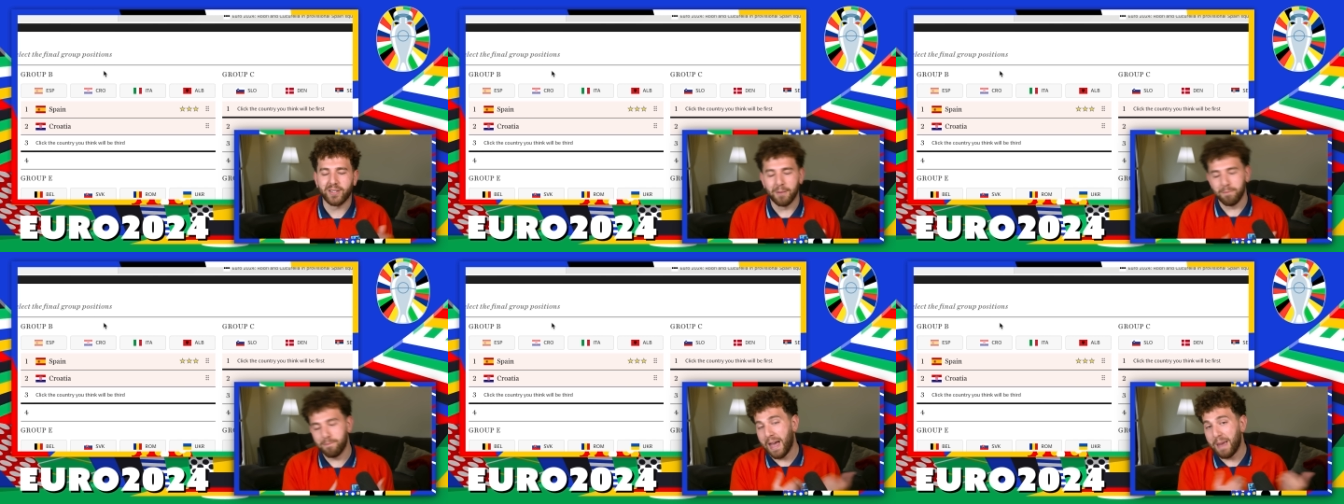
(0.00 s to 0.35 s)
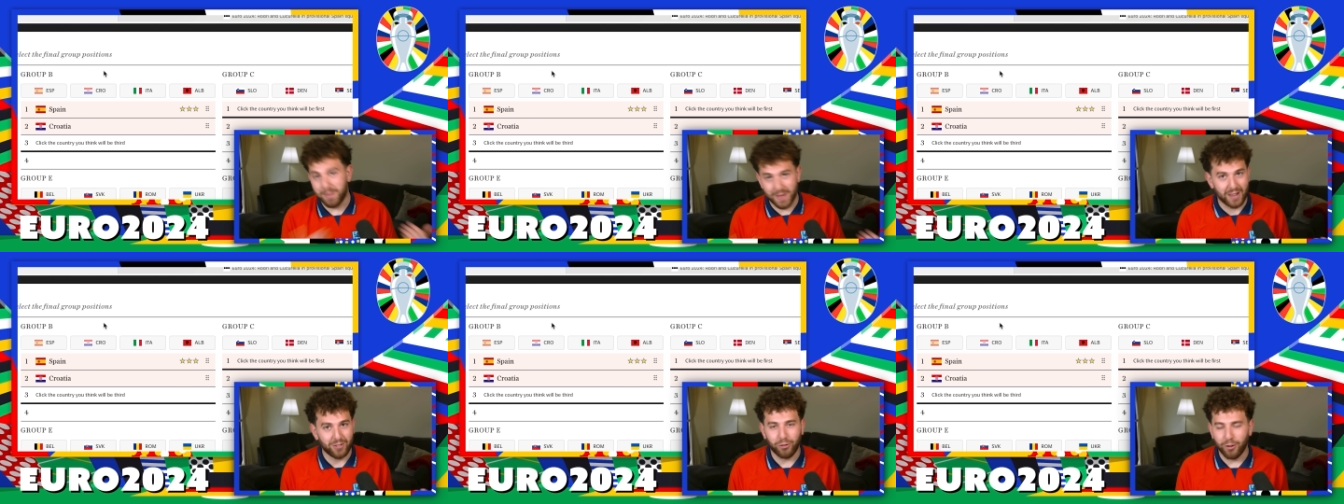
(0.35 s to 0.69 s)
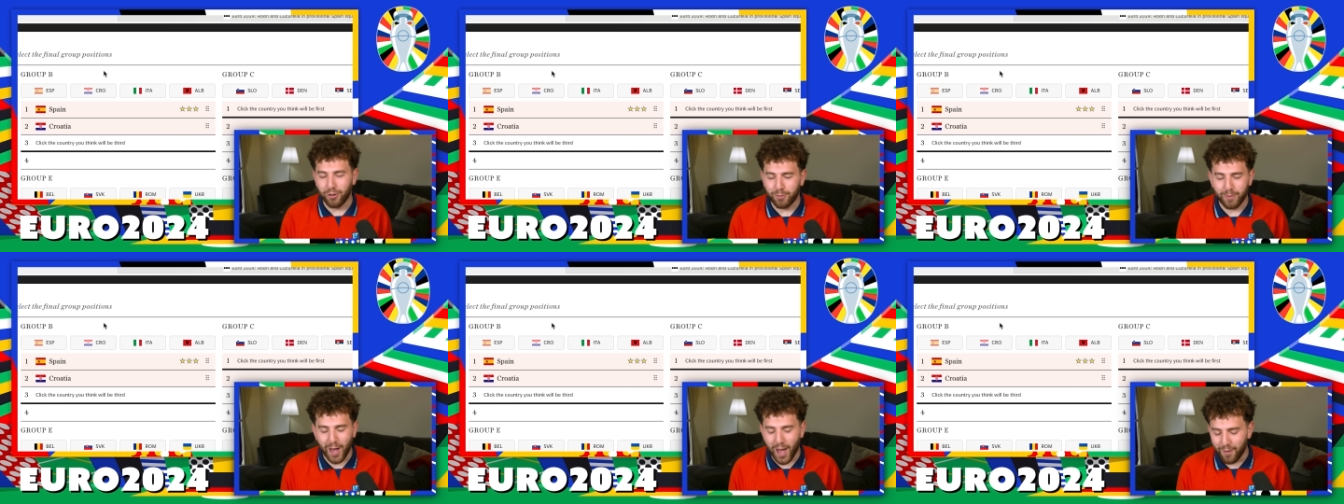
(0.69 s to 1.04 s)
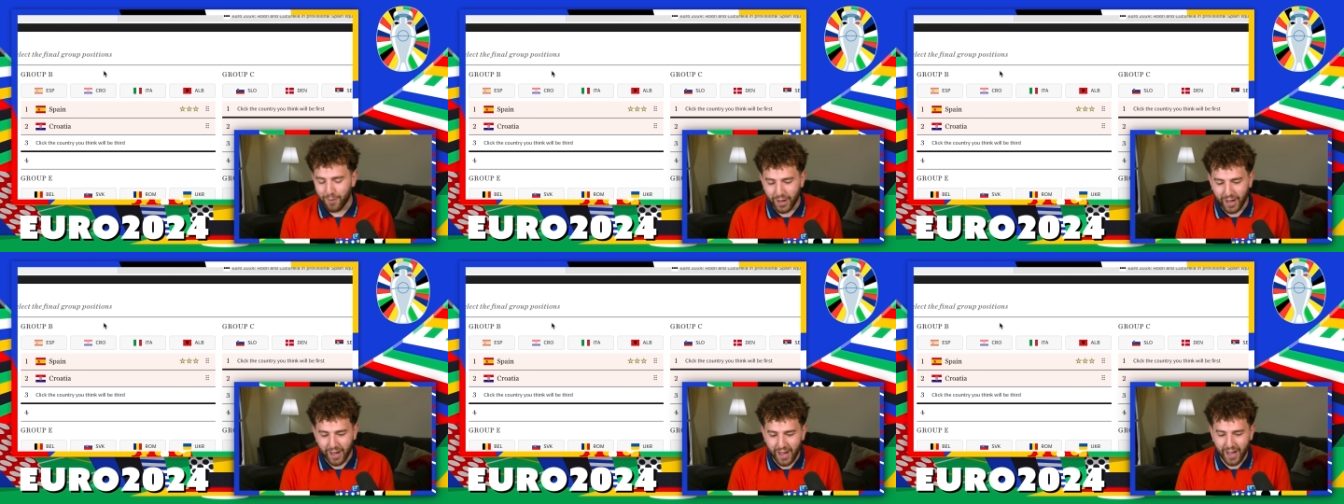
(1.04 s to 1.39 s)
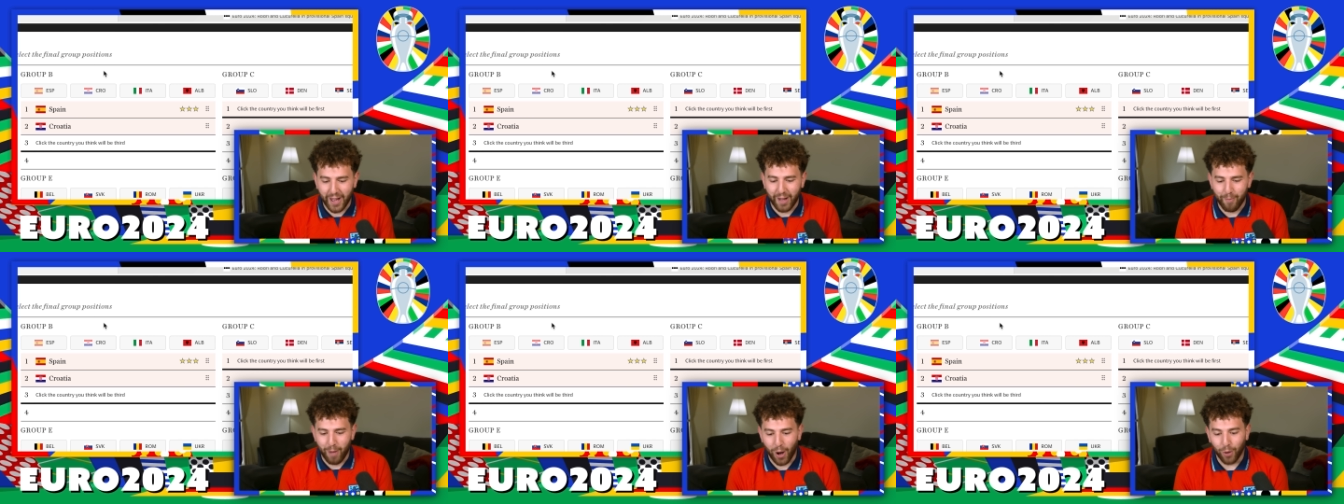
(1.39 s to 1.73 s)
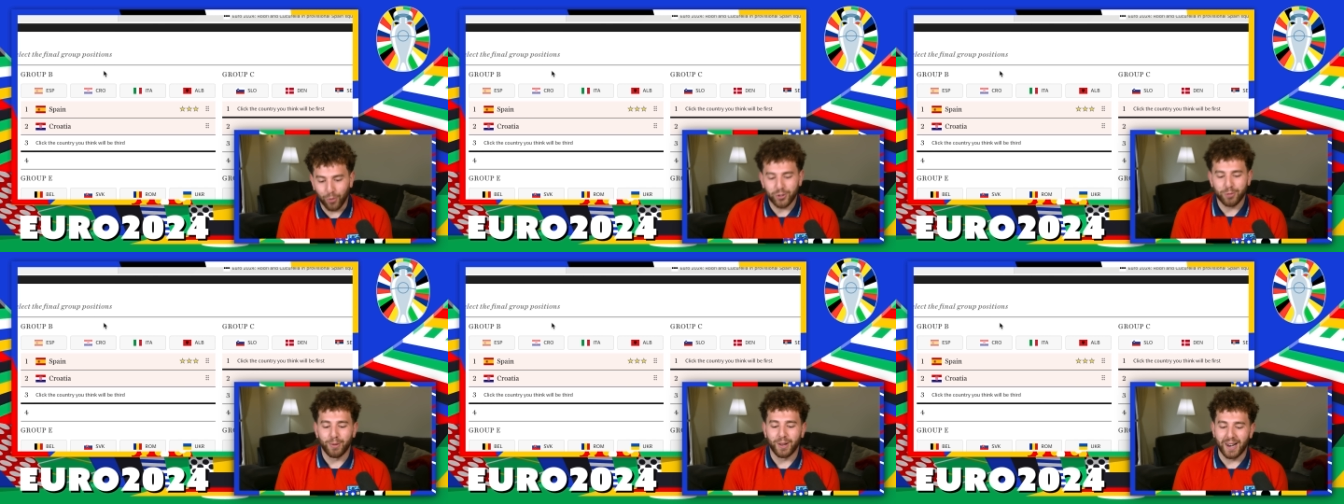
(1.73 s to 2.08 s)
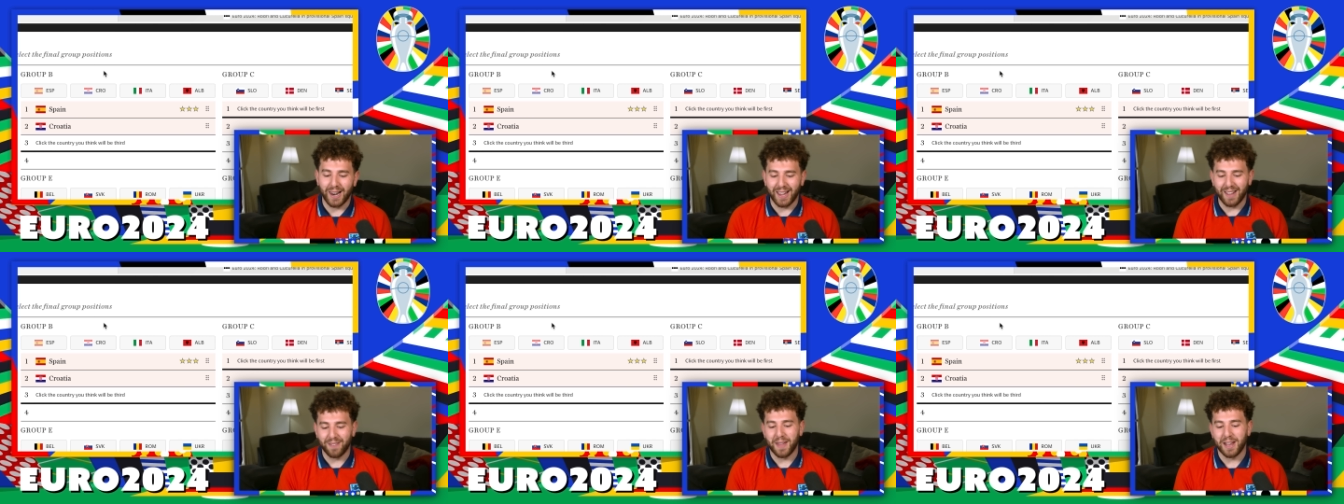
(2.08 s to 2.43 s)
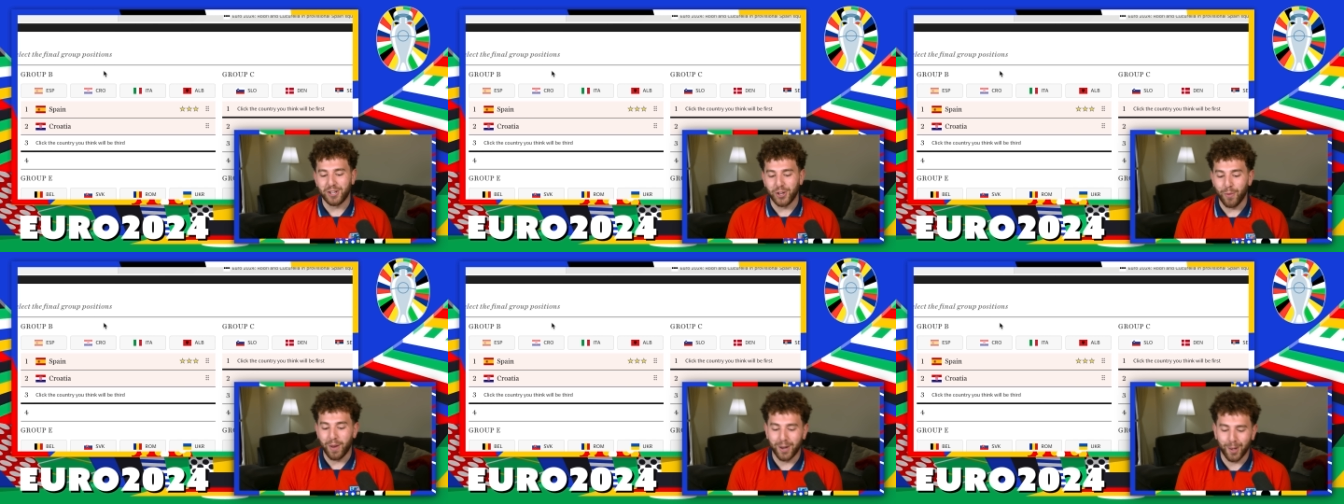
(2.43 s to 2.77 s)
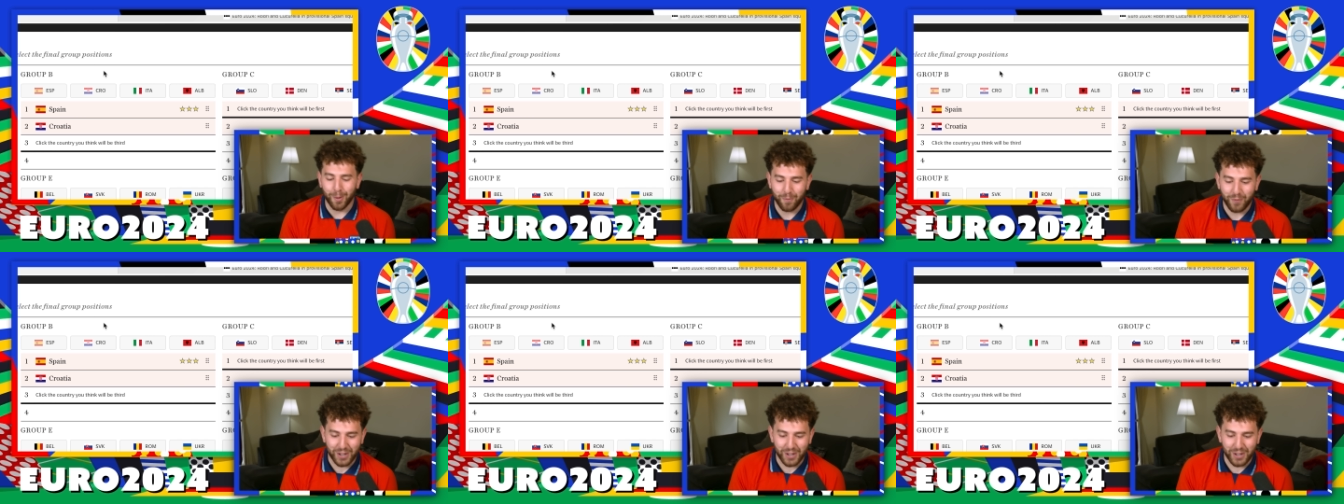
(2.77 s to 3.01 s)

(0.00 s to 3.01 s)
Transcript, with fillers: And maybe that screws me over uh, ultimately, and they do end up